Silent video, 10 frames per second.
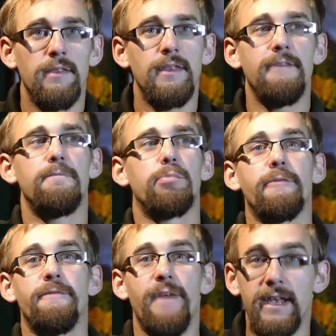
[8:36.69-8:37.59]
They've
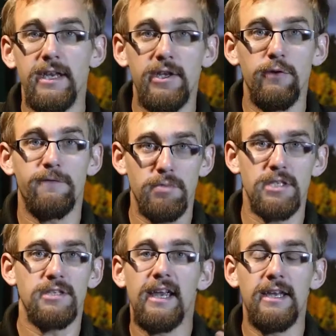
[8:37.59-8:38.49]
prevented you from
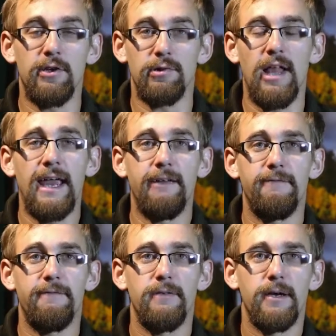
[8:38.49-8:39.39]
sustaining your
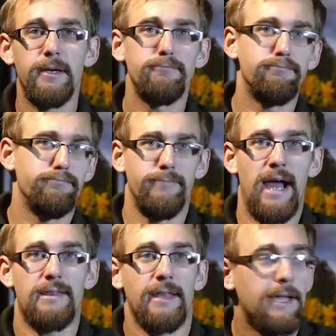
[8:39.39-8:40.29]
life.
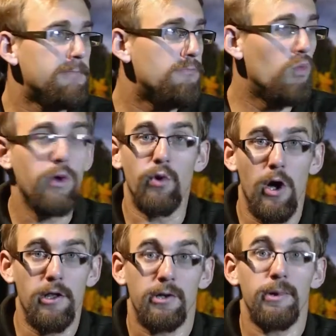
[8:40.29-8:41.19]
I think we would
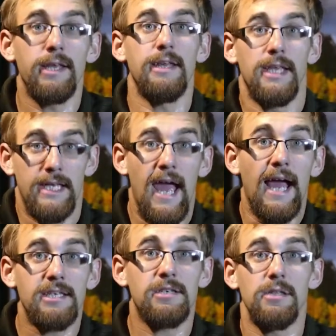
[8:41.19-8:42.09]
all agree that
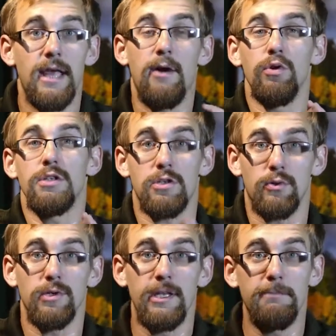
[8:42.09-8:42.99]
yes, that would
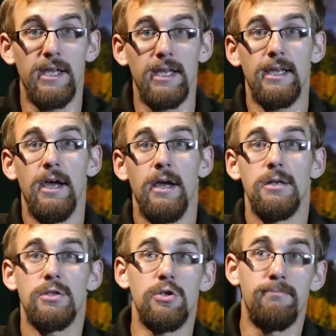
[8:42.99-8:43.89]
certainly be
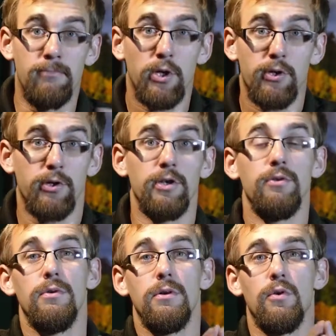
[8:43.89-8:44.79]
to murder you
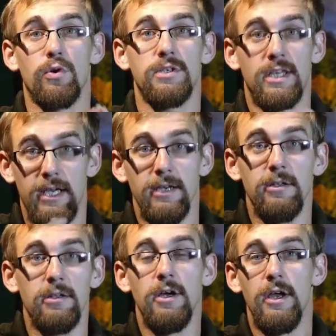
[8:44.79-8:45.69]
or to
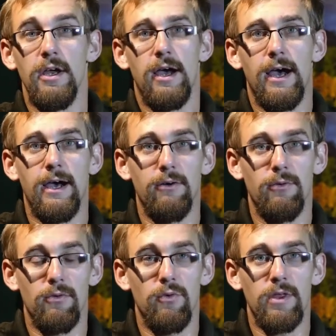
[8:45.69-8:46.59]
kill
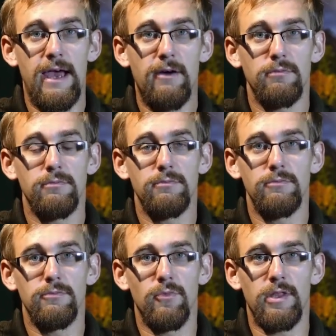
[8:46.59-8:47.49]

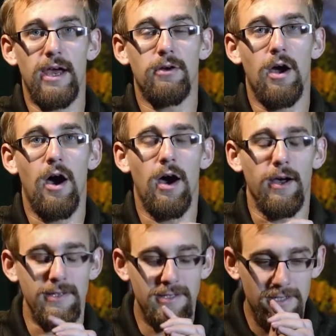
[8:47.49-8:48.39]
without
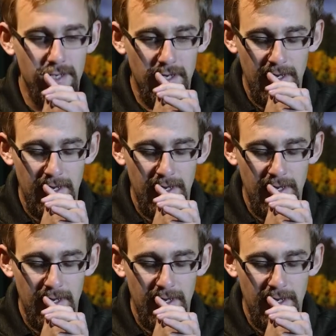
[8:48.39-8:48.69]
cause.